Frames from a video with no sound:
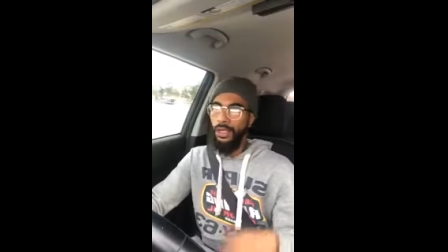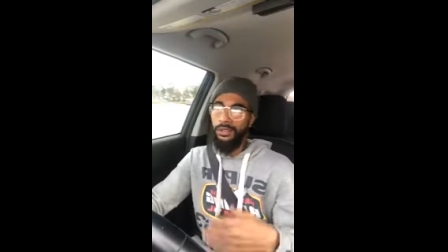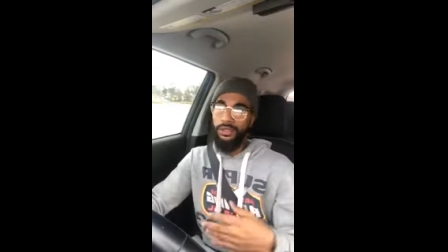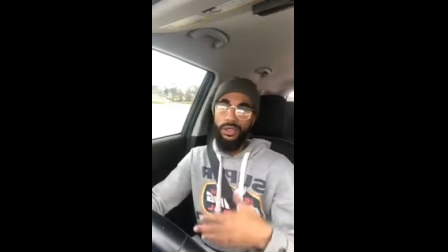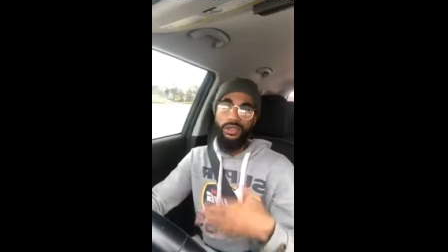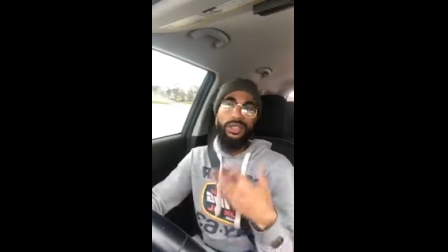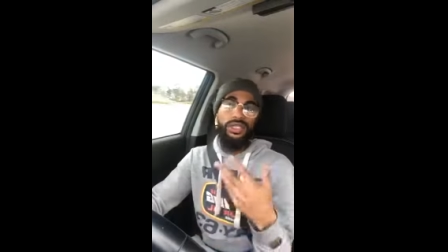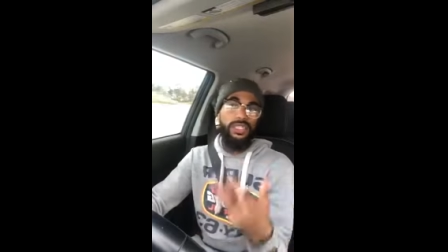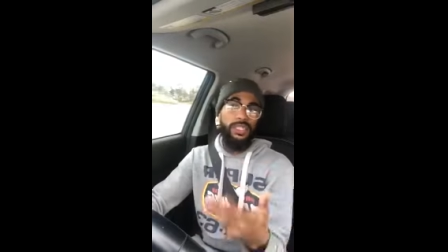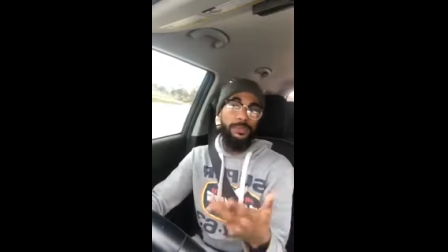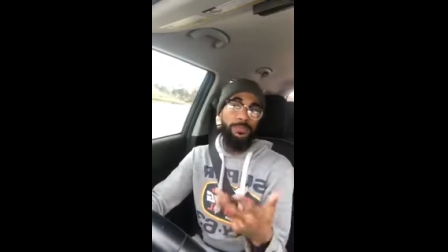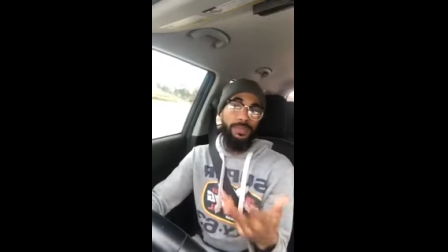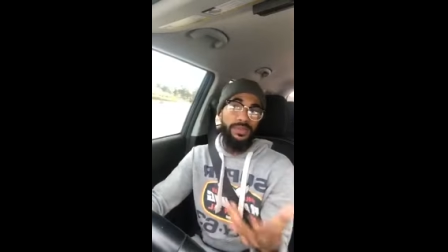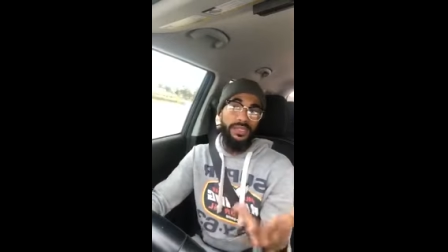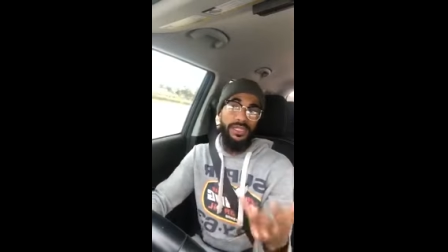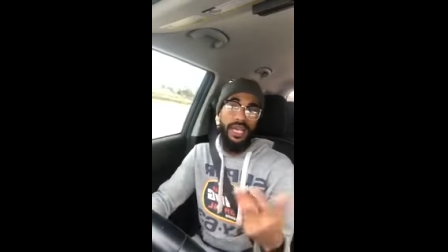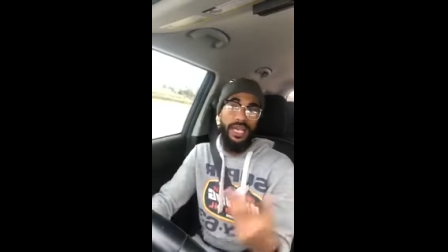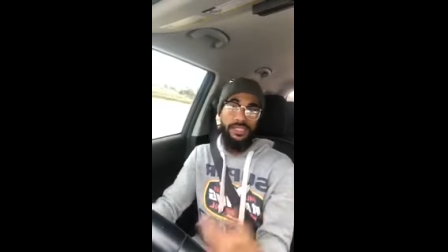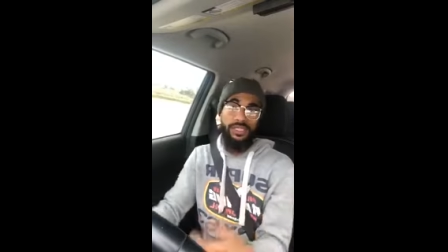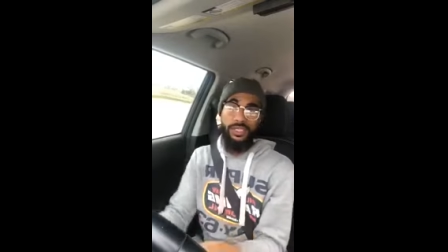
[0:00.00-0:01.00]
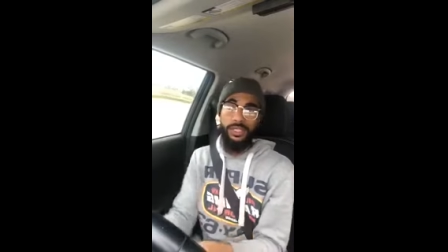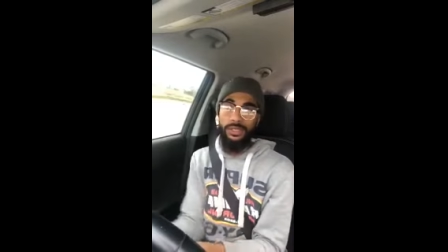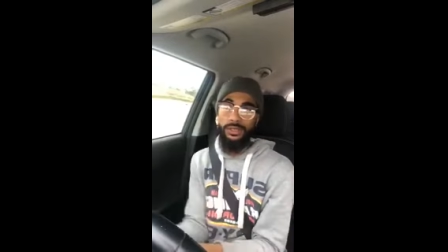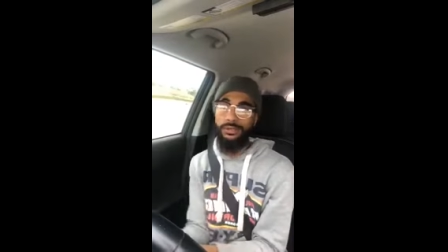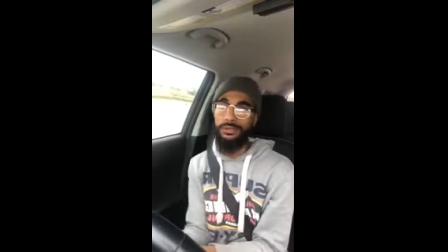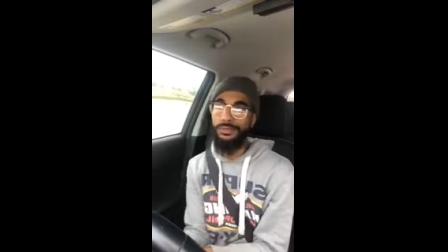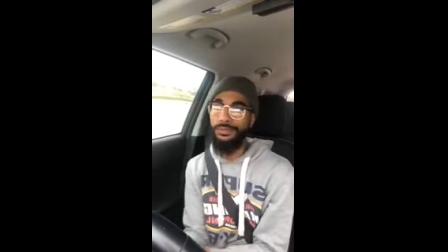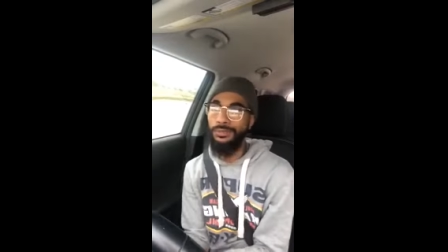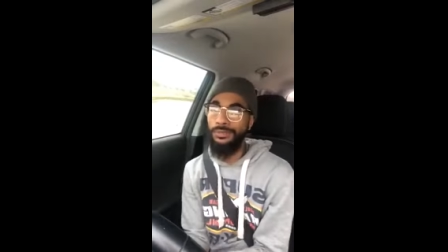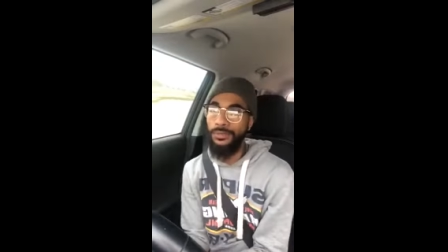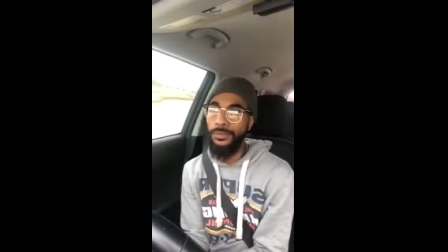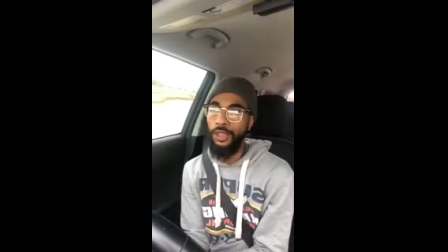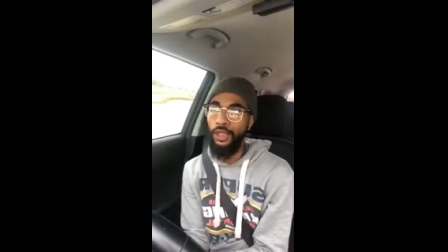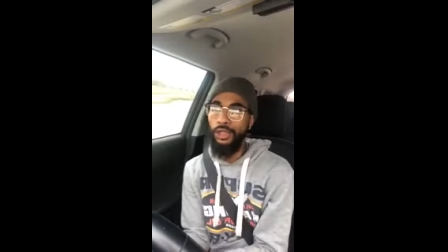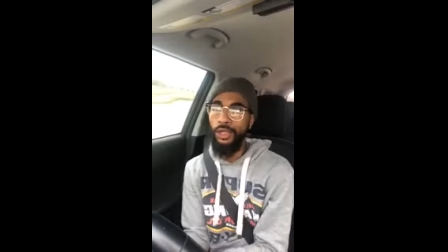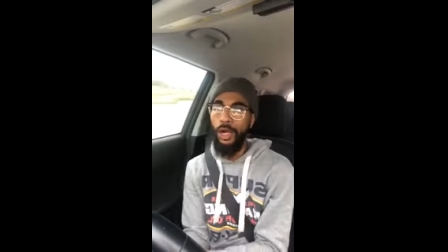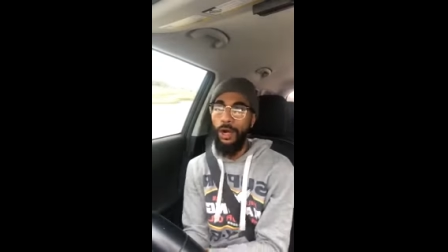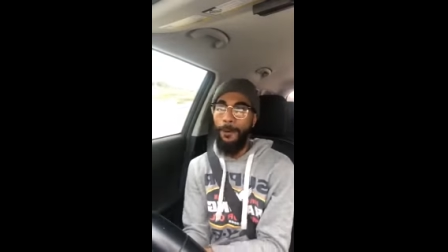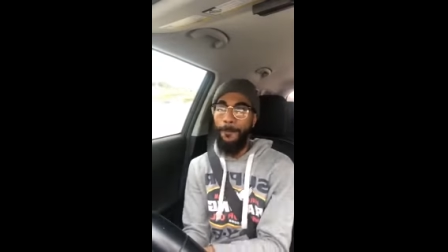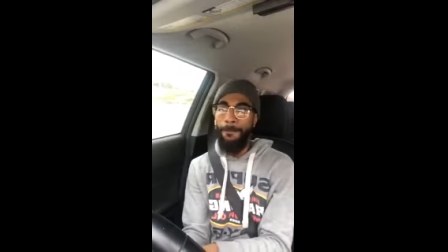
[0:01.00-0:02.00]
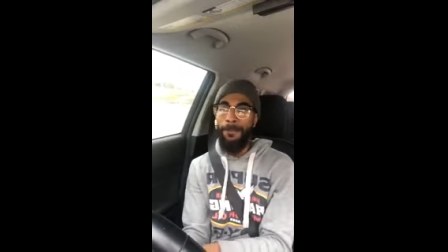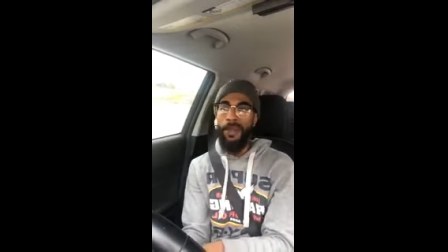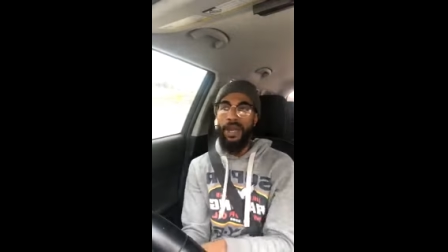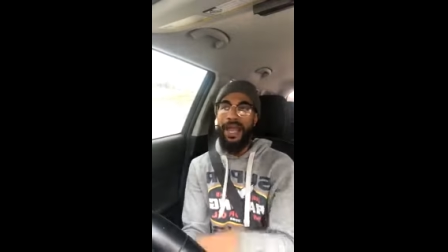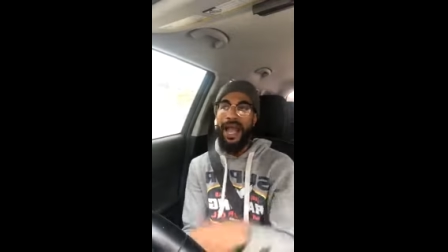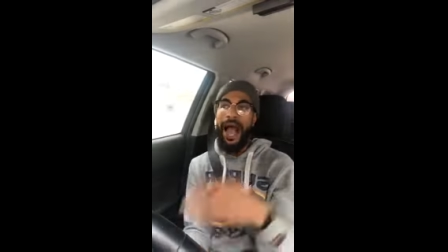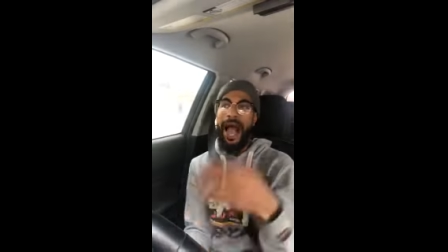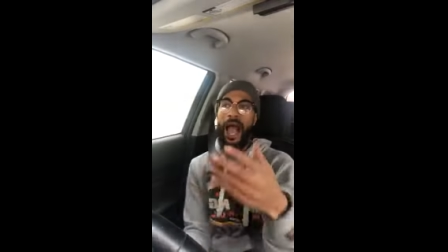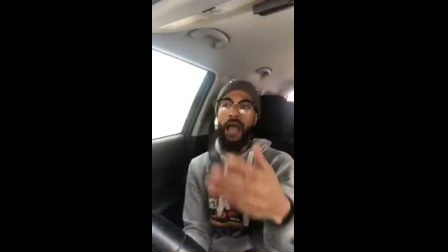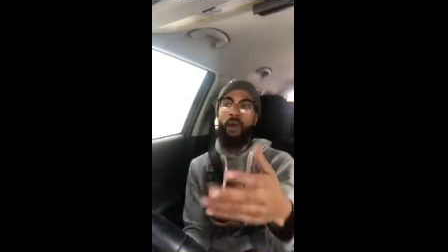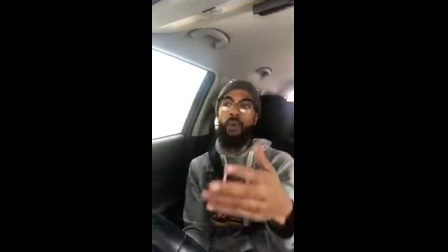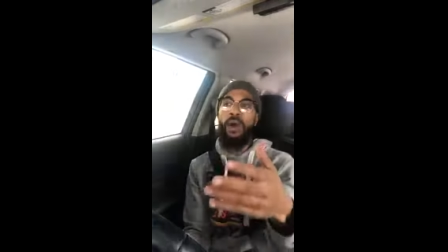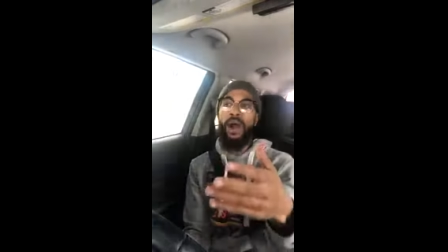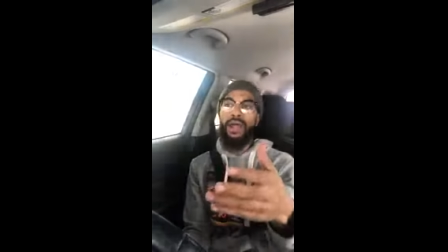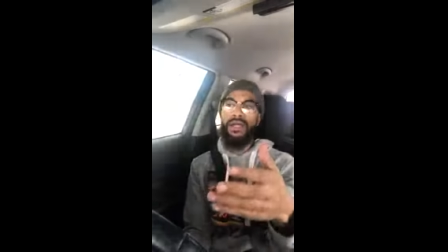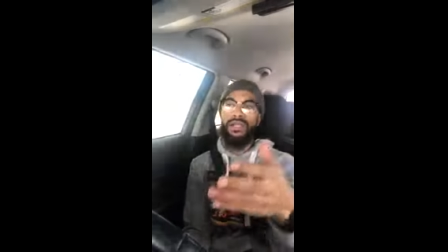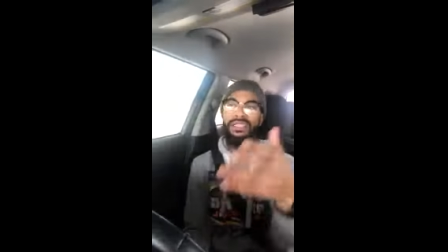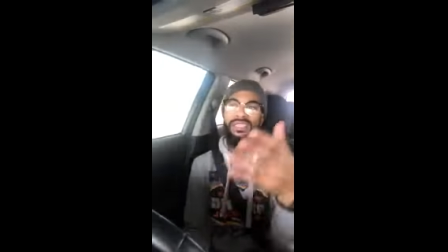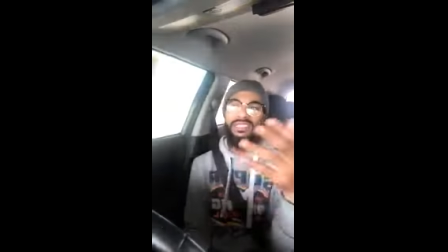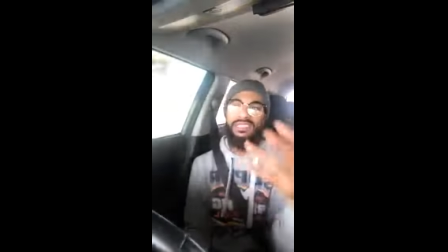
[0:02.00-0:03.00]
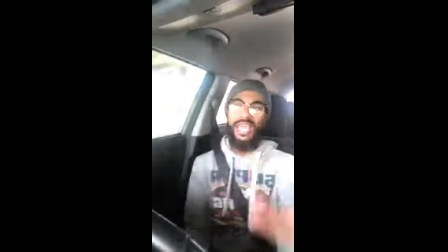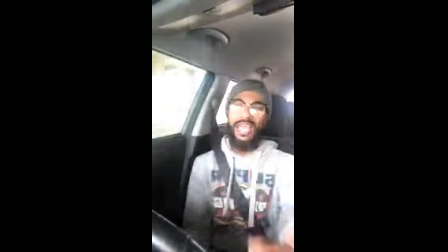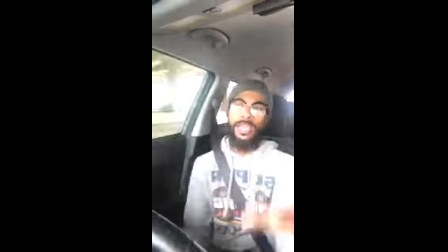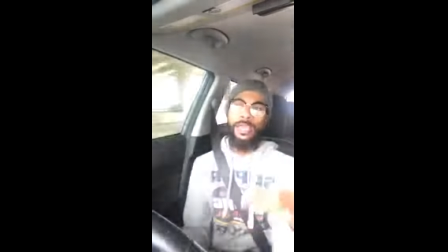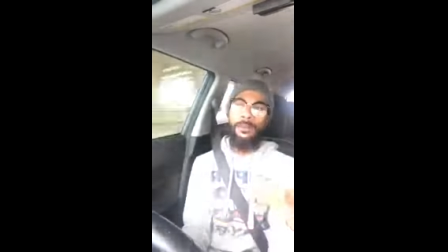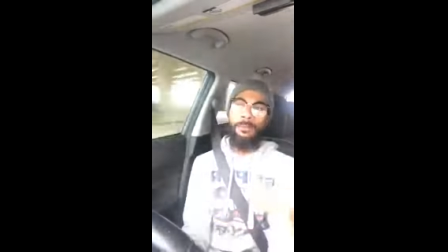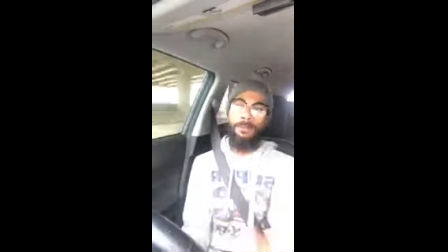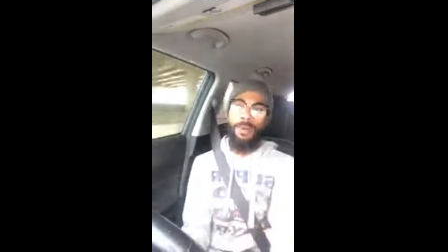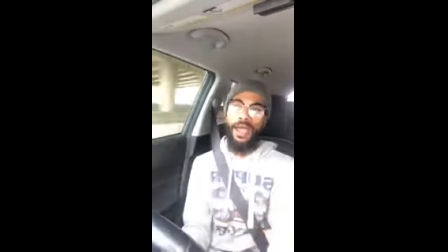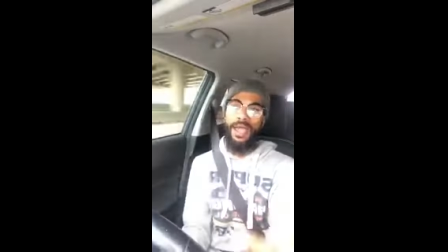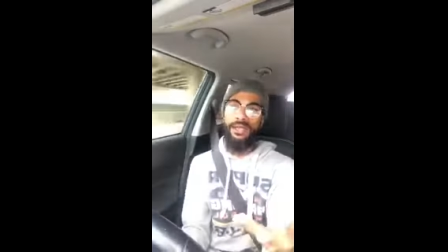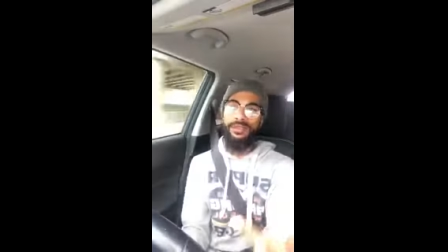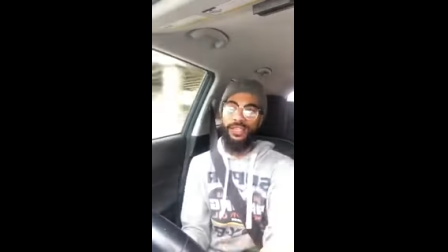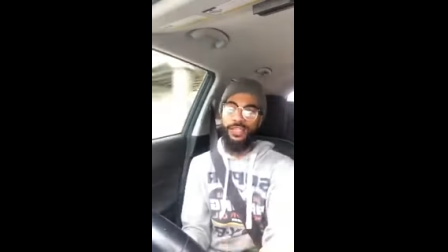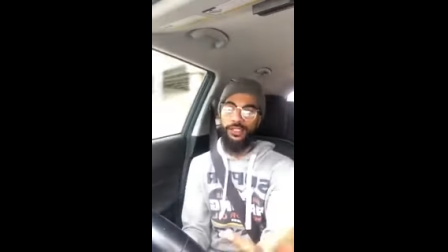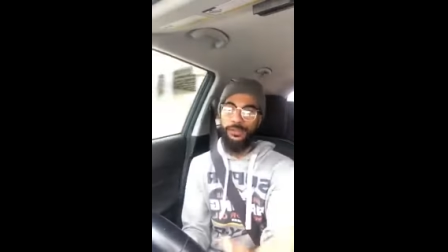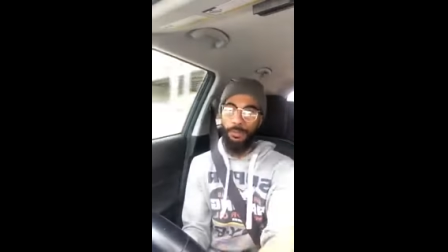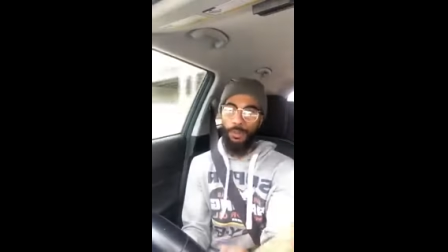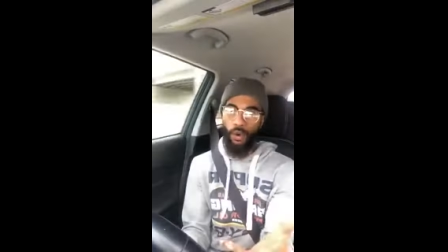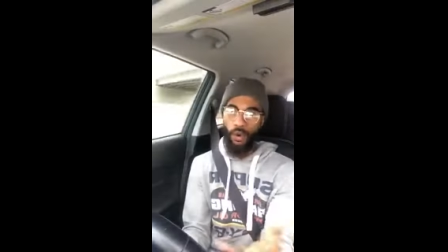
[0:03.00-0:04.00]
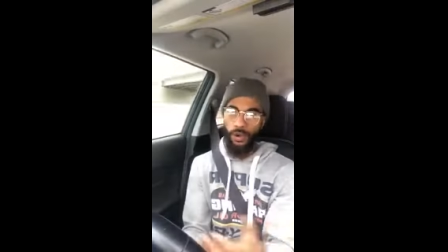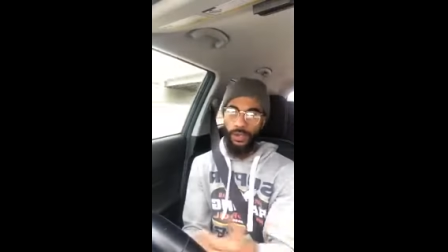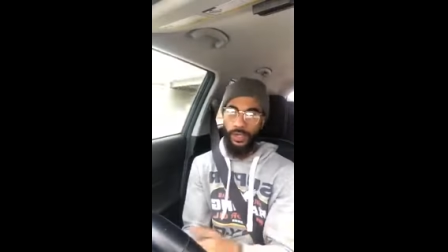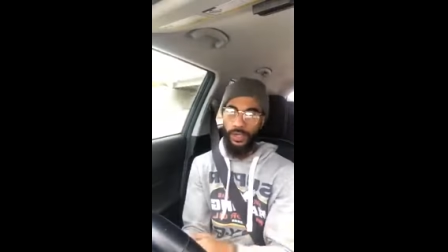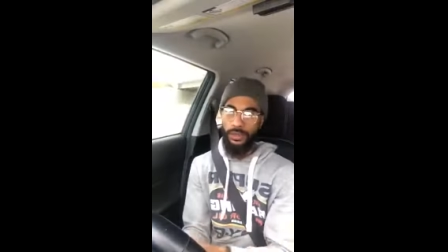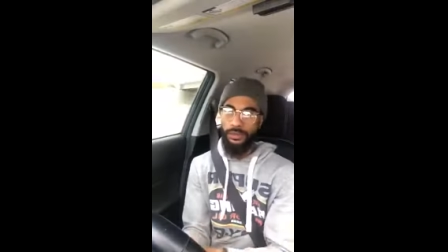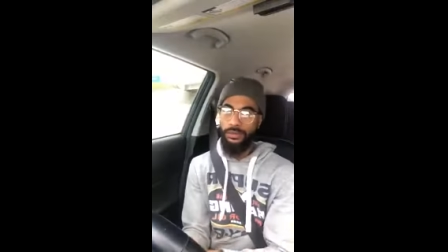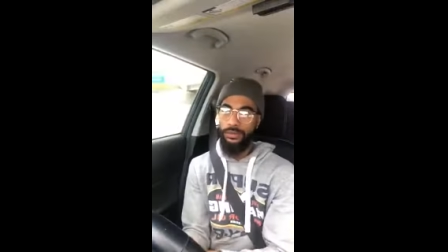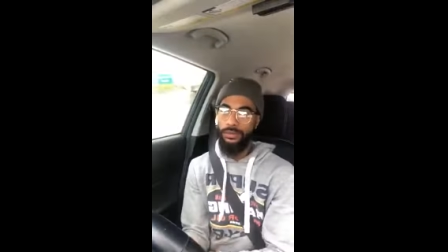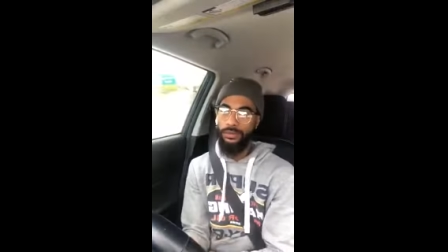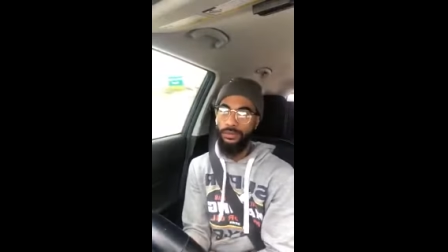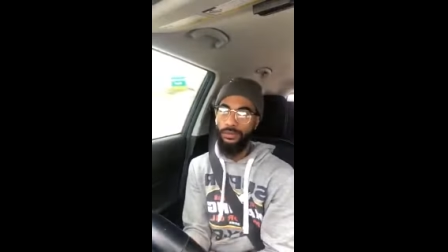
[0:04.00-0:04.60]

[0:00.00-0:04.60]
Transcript: So this is possession, you know. I wanna stay in bed this morning.